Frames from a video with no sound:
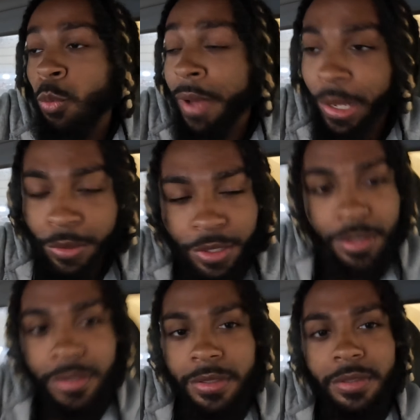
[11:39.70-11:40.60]

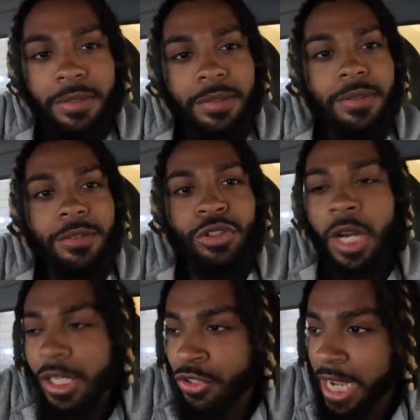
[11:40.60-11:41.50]
welder,
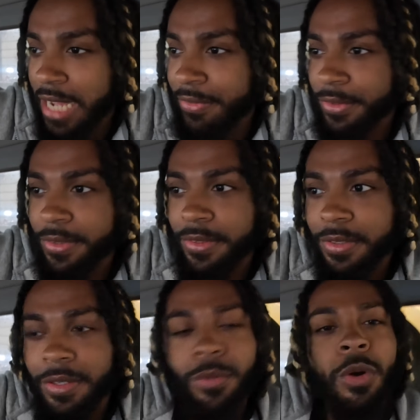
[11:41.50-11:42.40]
truck driver,
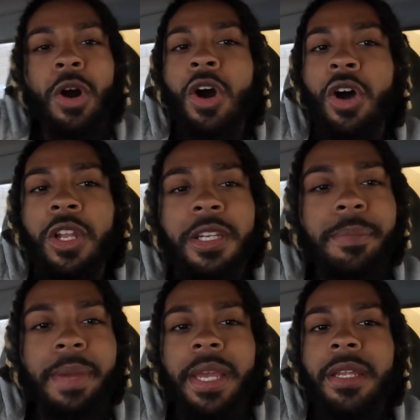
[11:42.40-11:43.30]
we're all in
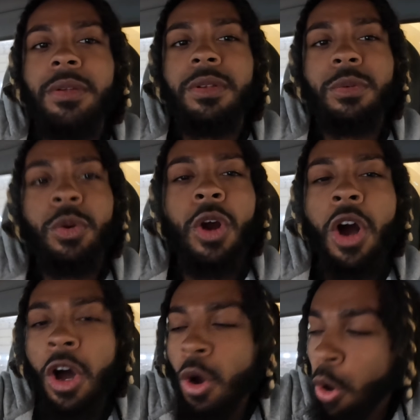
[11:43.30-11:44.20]
demand. We're
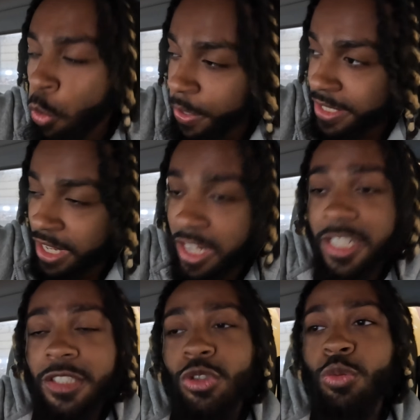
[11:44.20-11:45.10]
all always
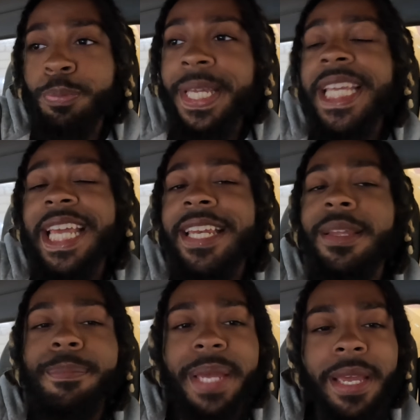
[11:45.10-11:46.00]
going to be in
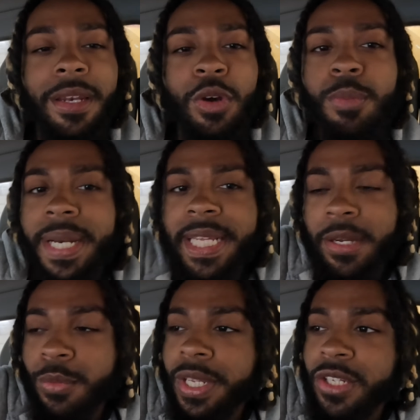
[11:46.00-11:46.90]
demand. Nobody
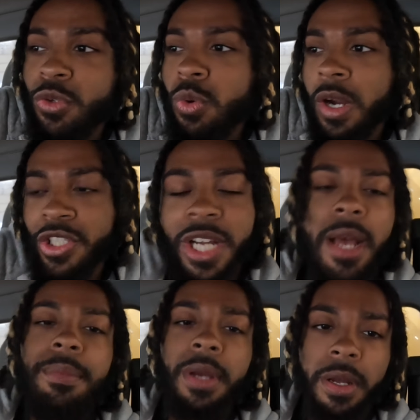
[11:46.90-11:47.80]
can really do our
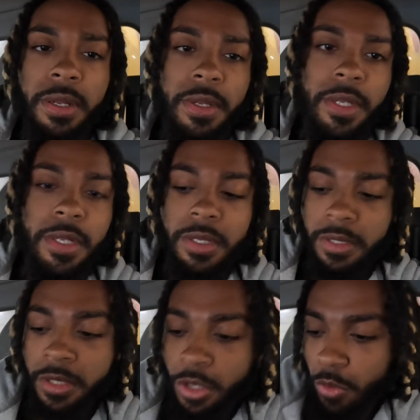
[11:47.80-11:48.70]
job, y'all.
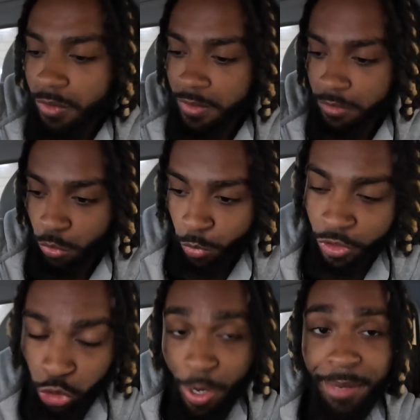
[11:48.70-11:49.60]
You know,
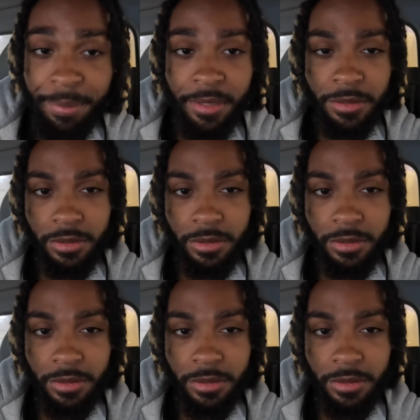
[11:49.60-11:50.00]
we're tradesmen.